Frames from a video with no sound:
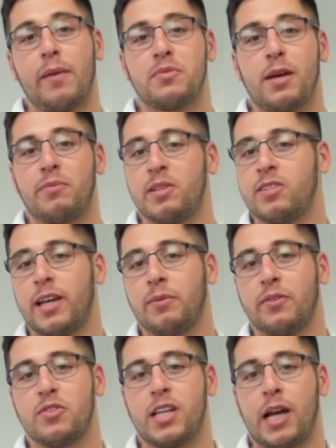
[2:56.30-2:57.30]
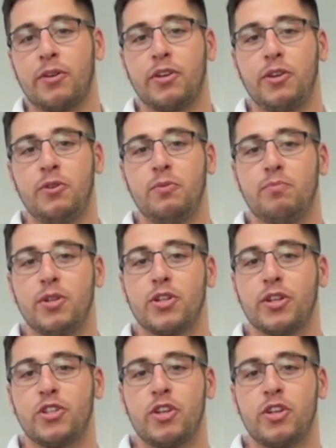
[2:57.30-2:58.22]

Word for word: wraps up this segment of Siren U. Be sure to